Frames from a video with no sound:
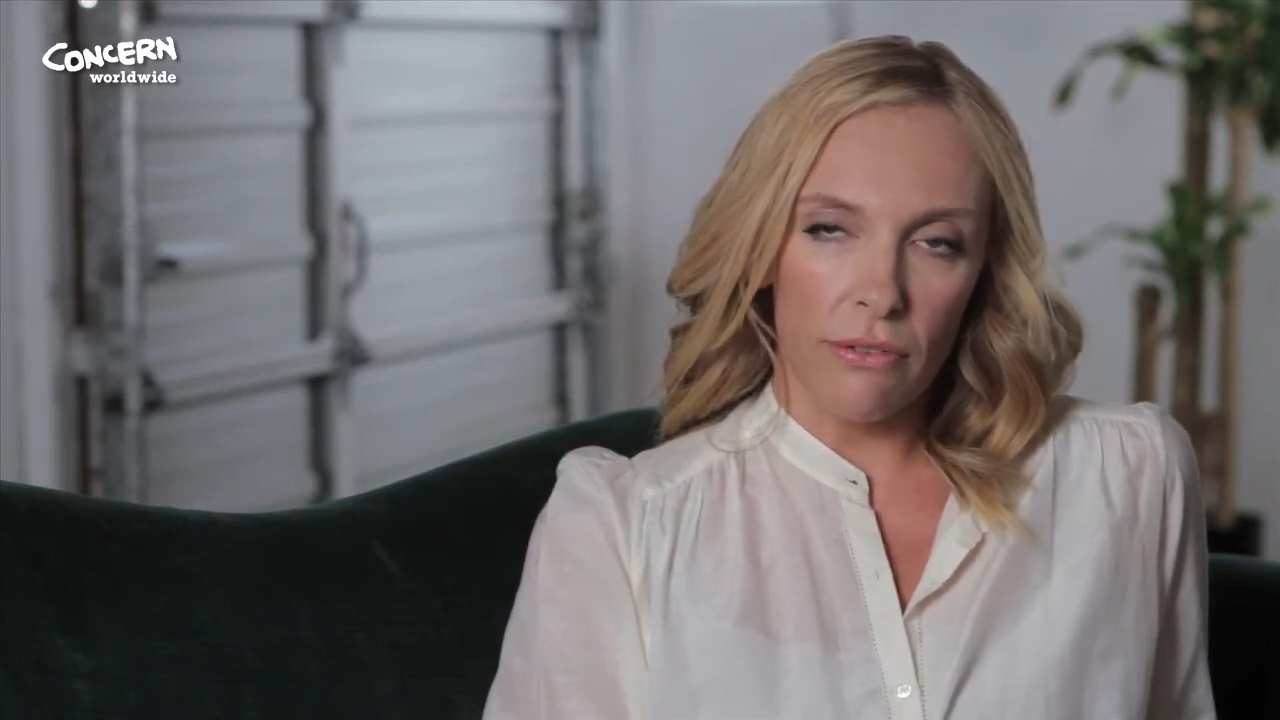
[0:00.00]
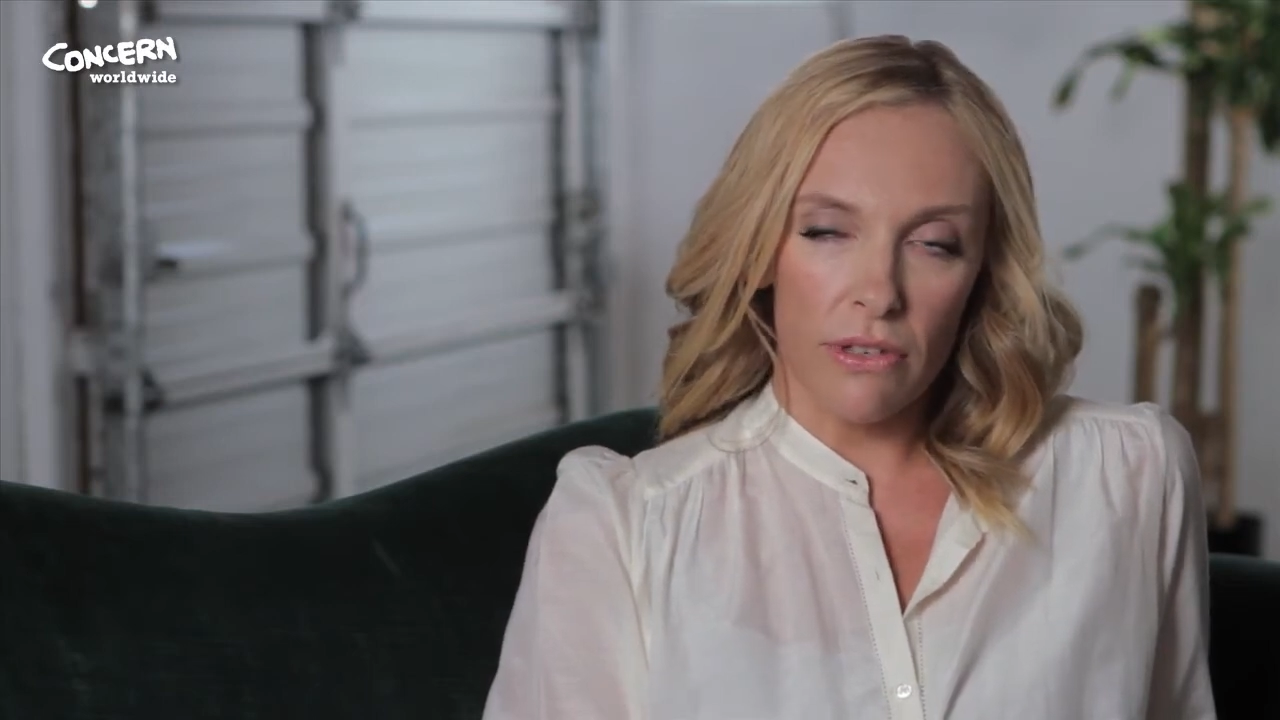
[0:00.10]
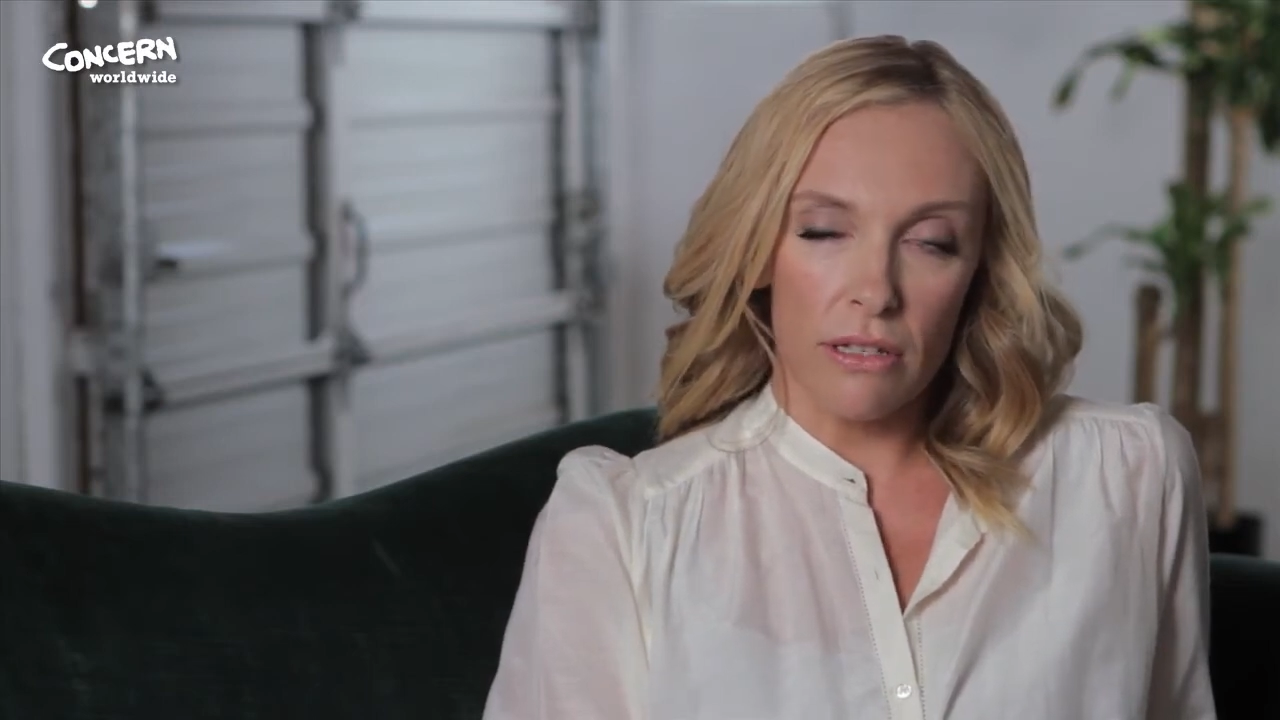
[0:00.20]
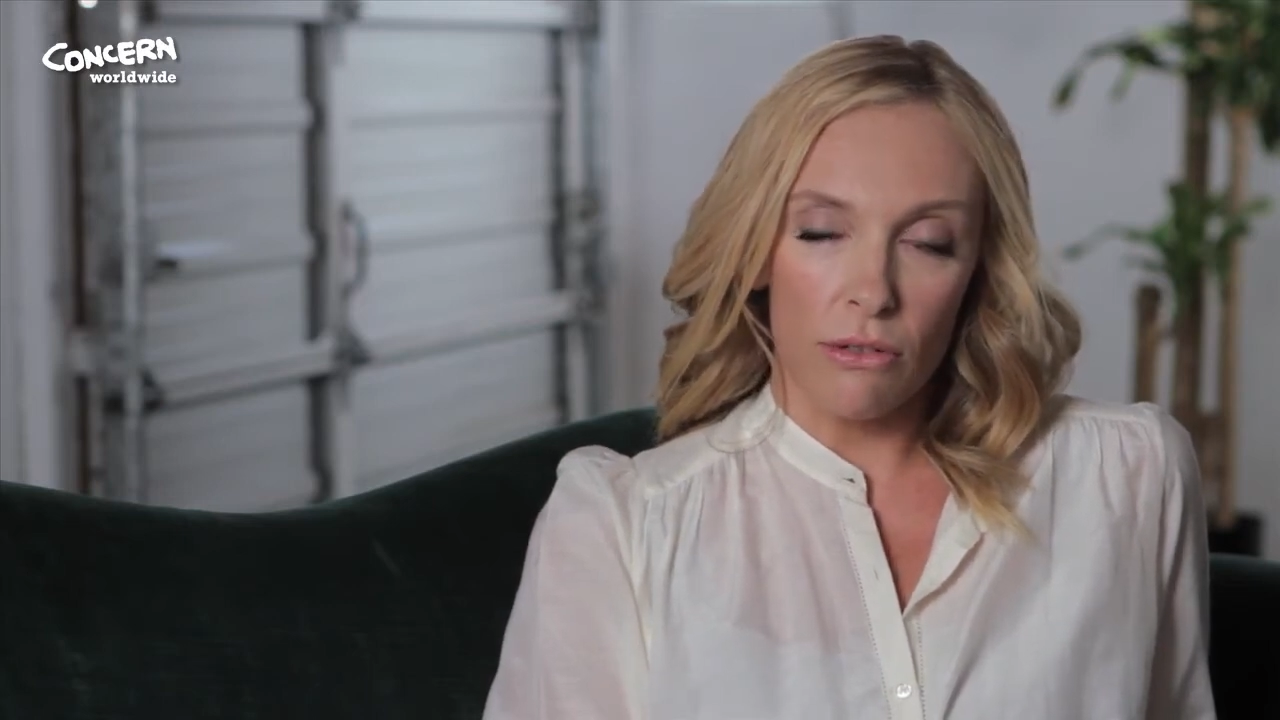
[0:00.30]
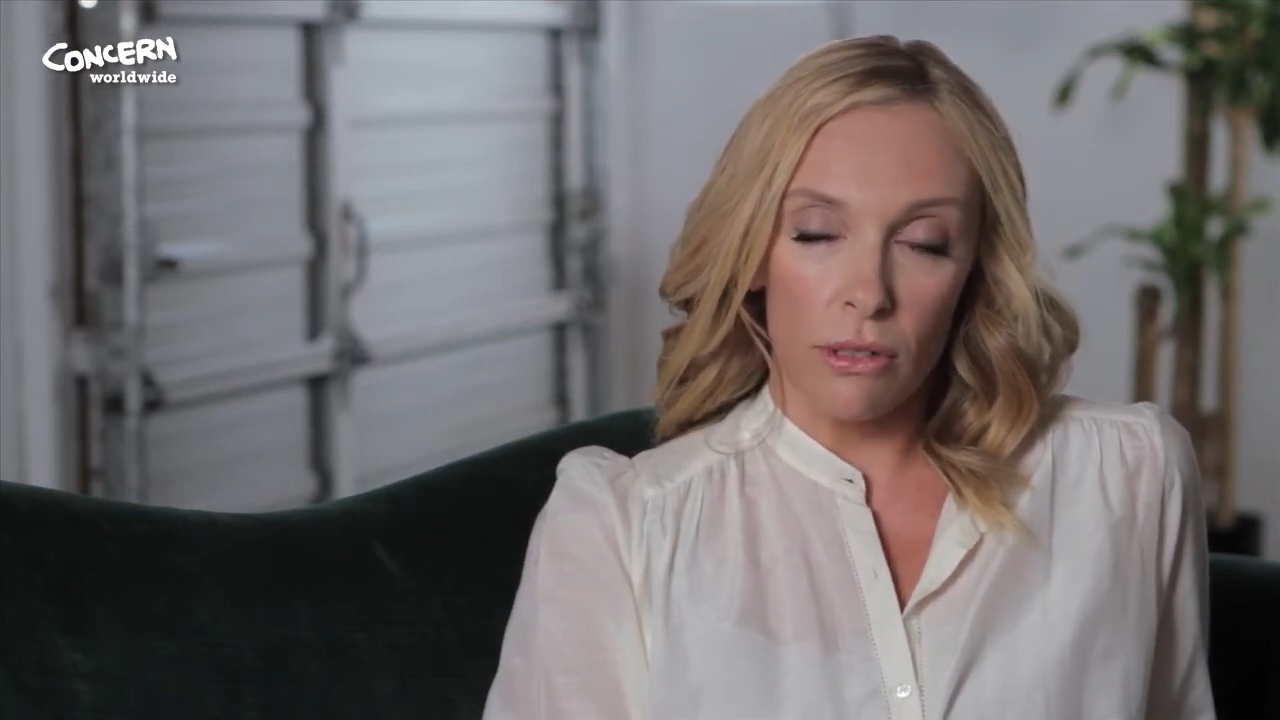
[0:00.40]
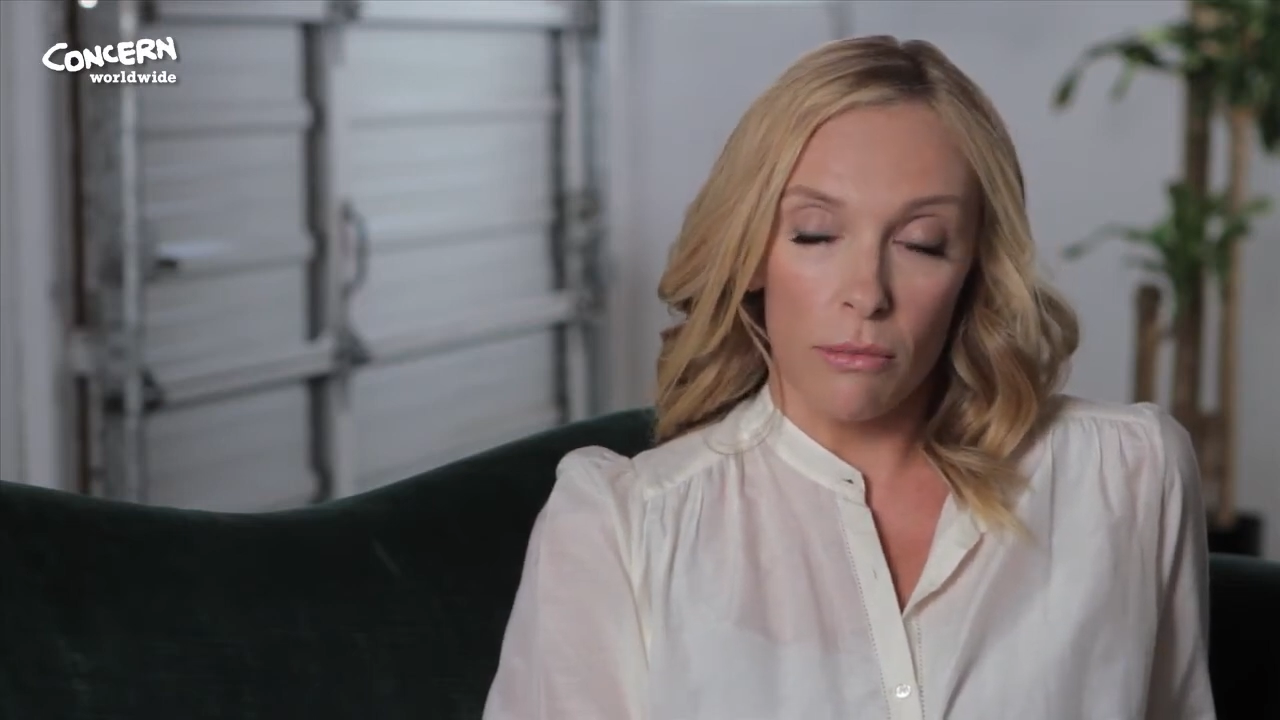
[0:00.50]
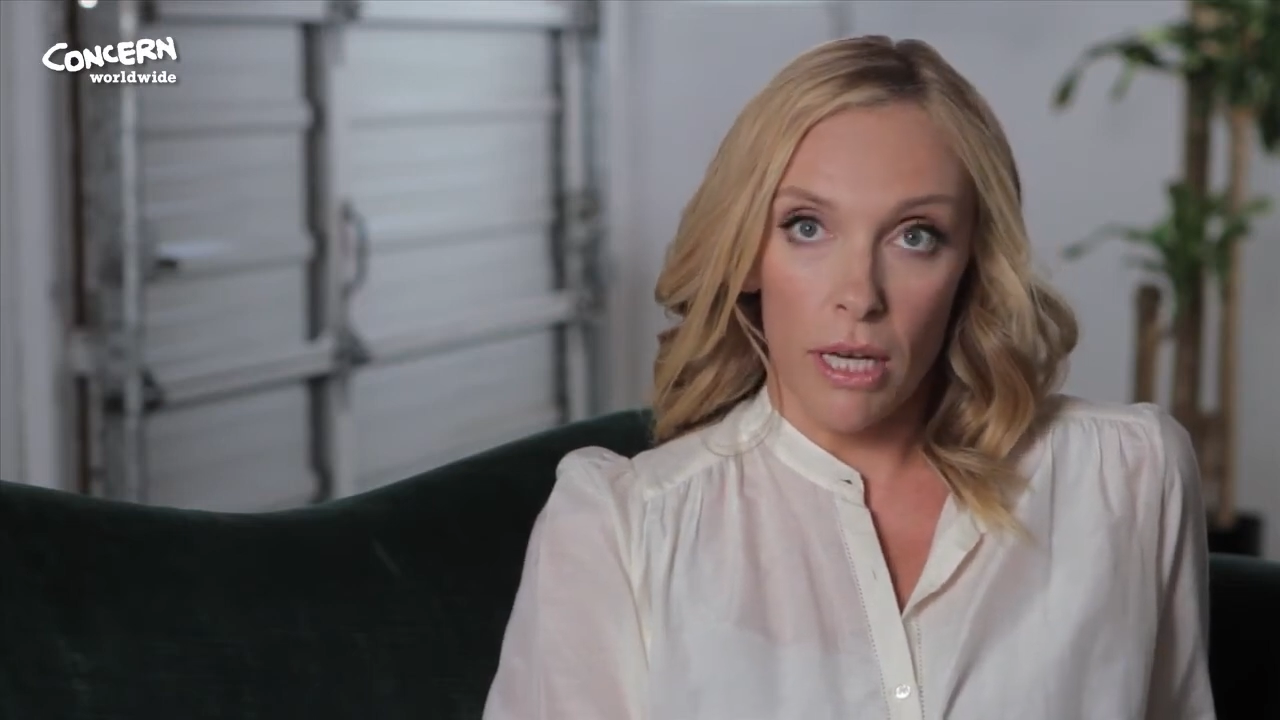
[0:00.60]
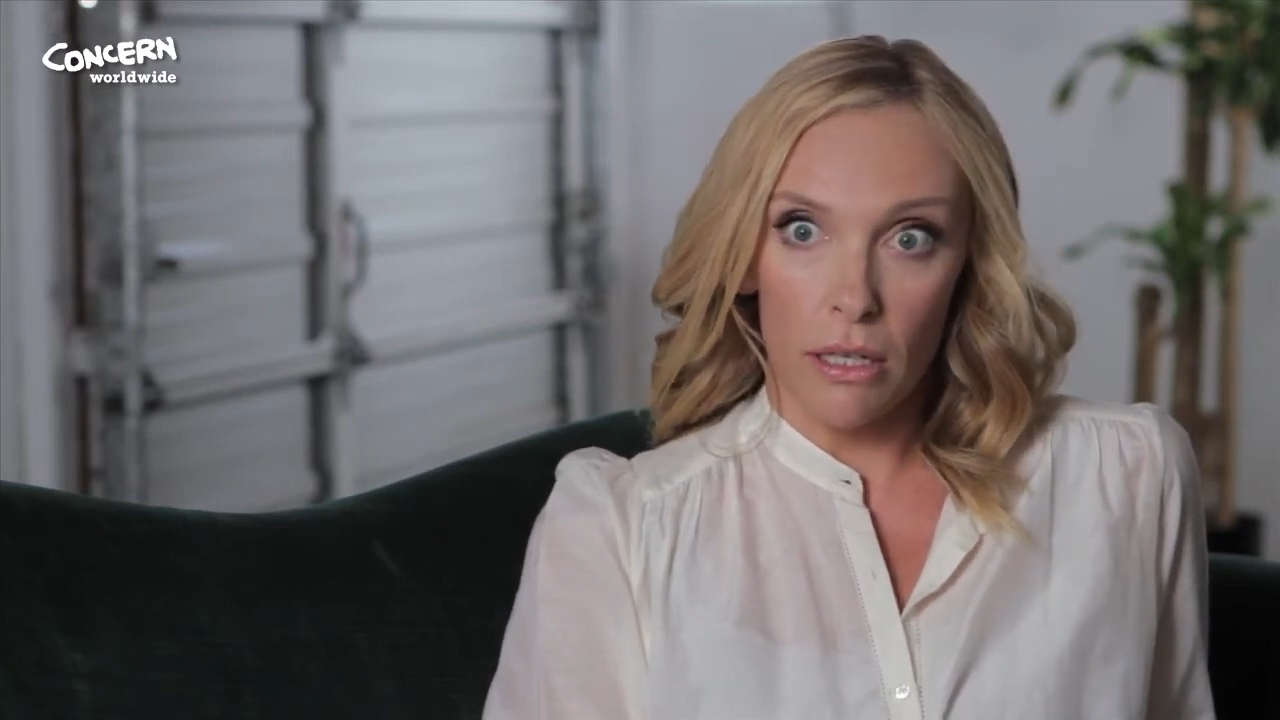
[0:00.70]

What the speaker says: life isn't all